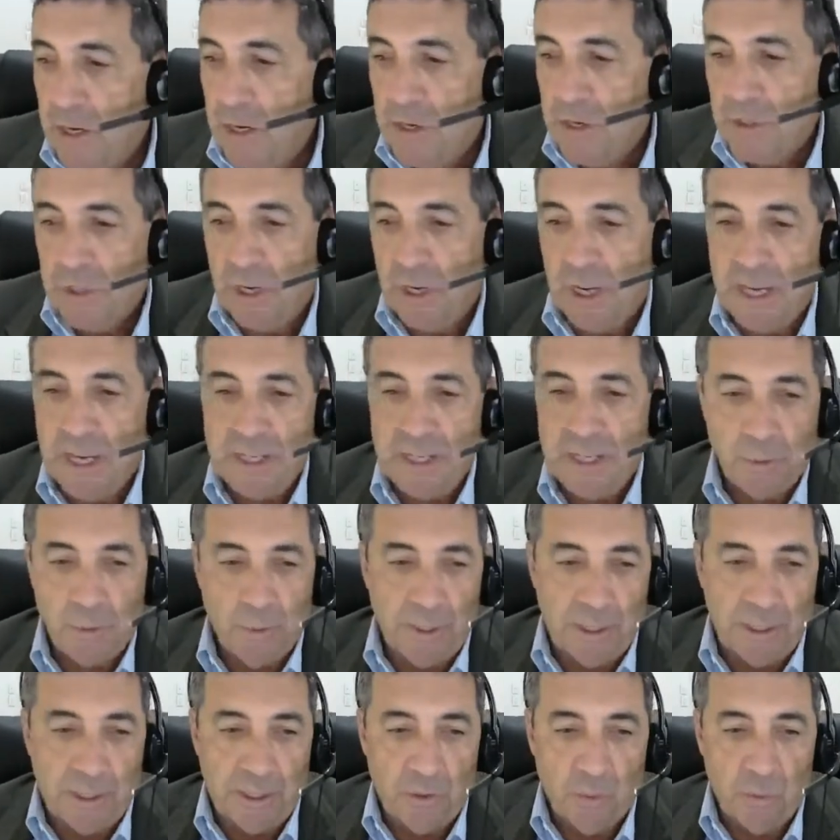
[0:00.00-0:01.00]
So last
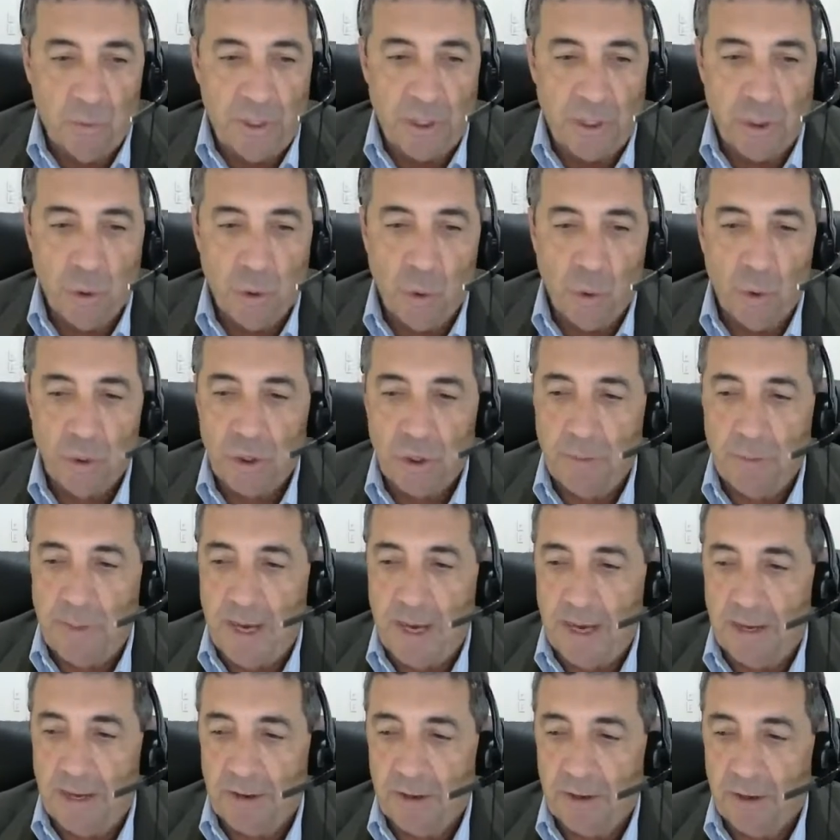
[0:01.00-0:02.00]
week we talked
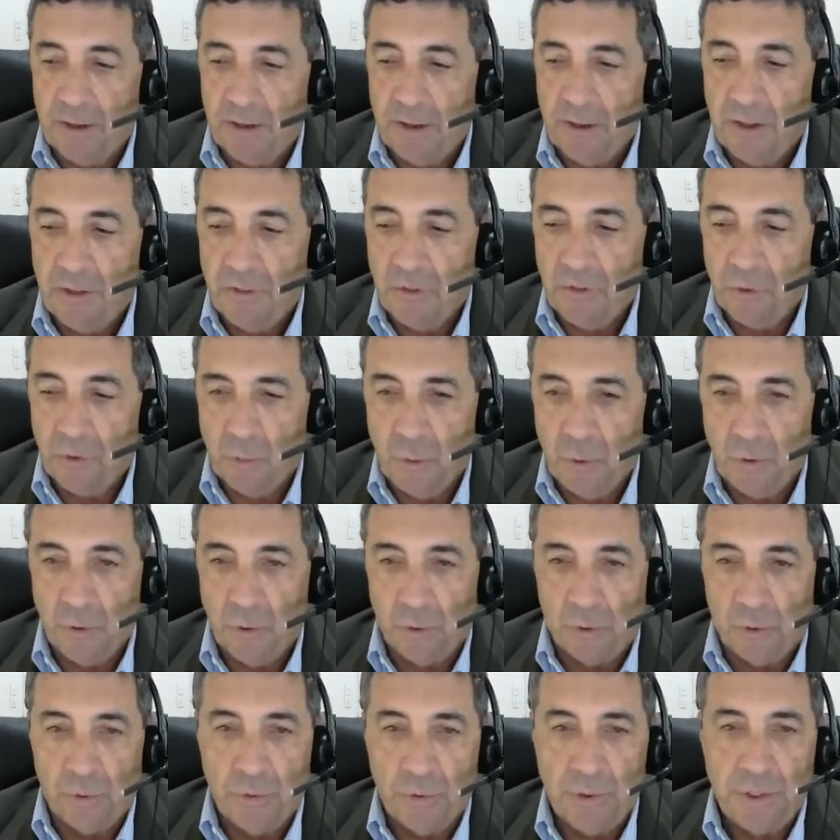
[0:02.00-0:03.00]
about the
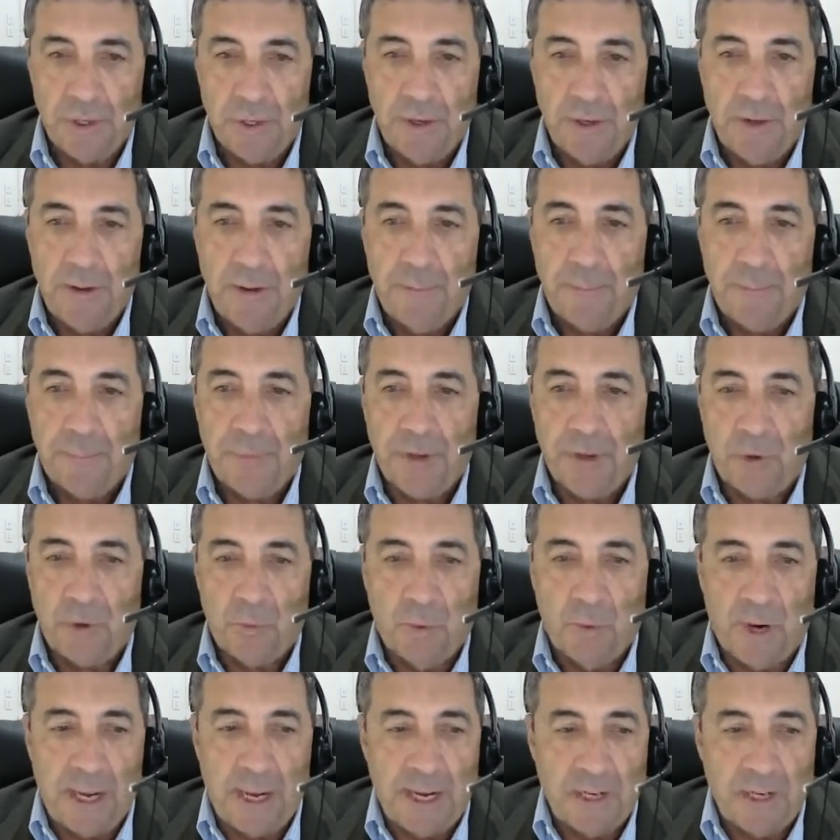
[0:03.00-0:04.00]
rules that
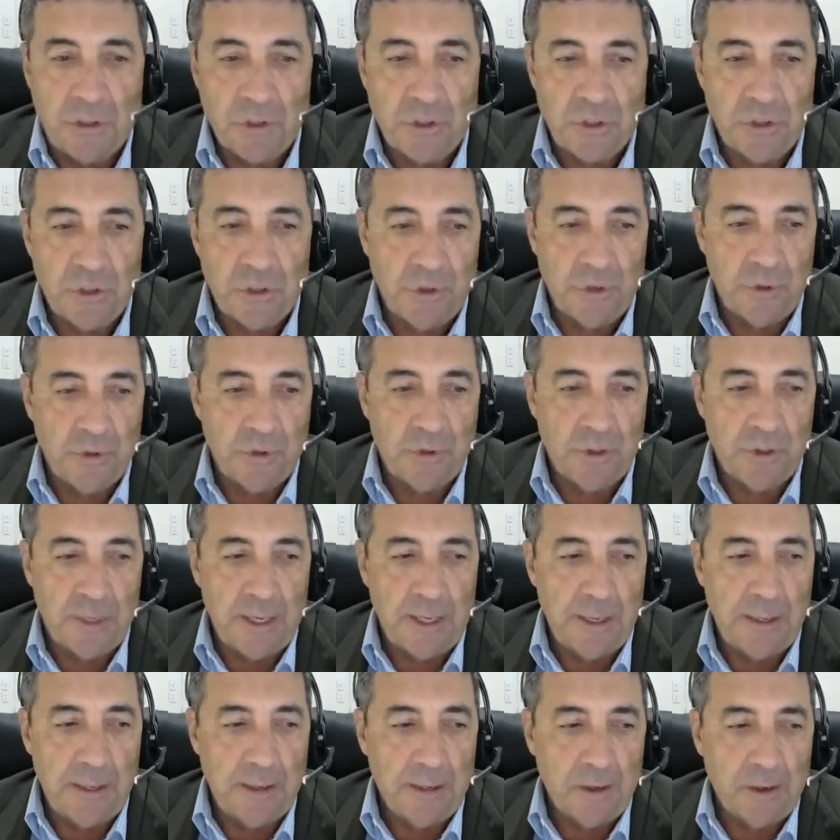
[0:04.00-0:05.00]
relate to
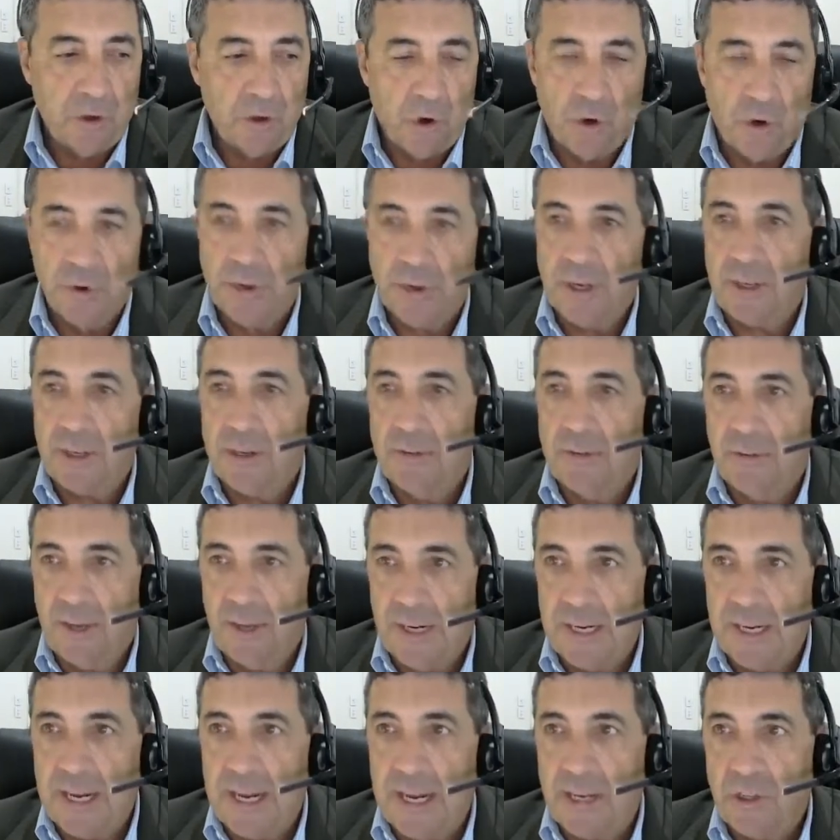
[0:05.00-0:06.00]
the conduct of
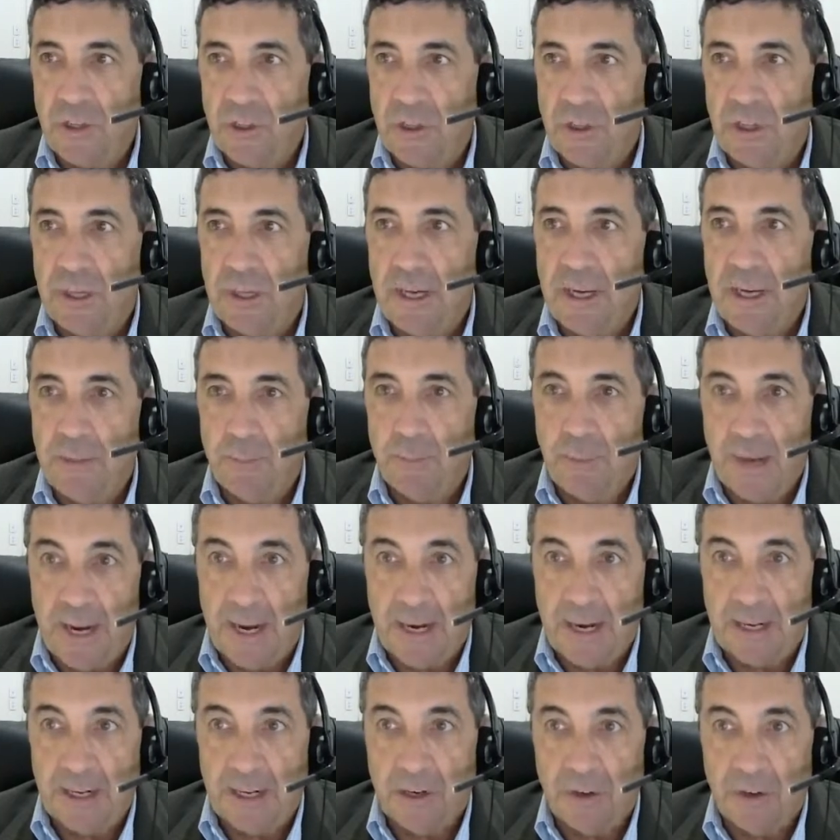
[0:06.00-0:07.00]
litigation in
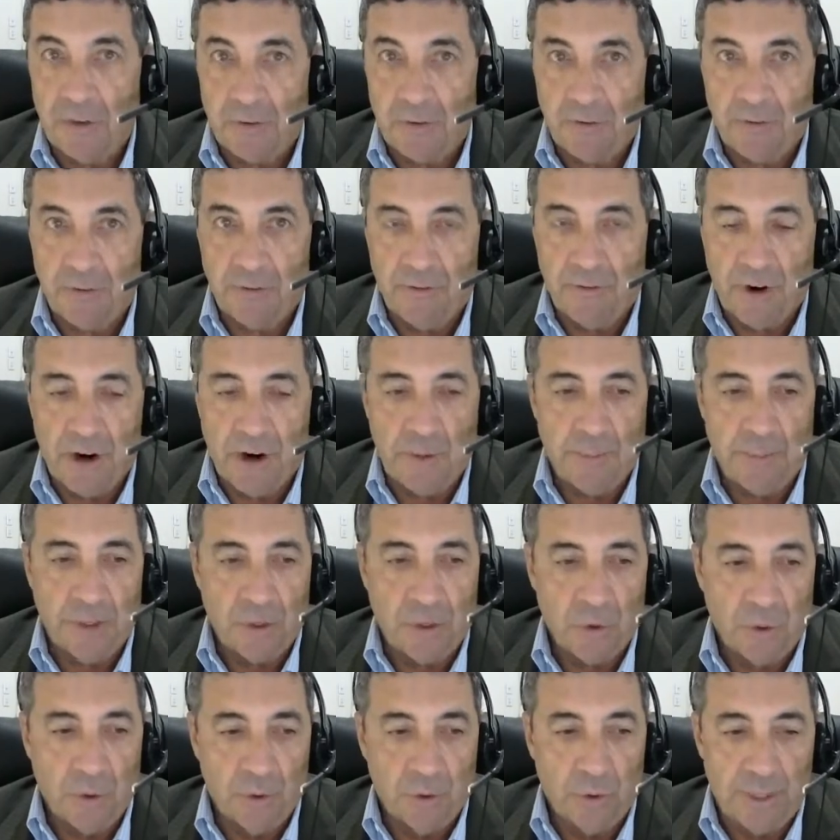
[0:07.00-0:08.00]
planning and environment
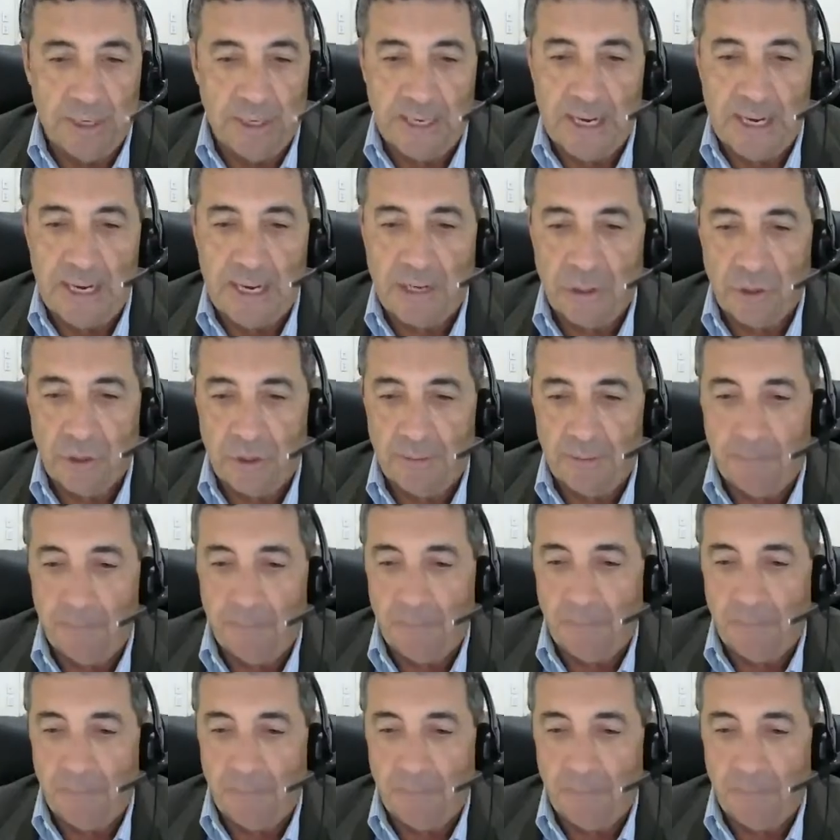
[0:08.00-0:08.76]
court litigation.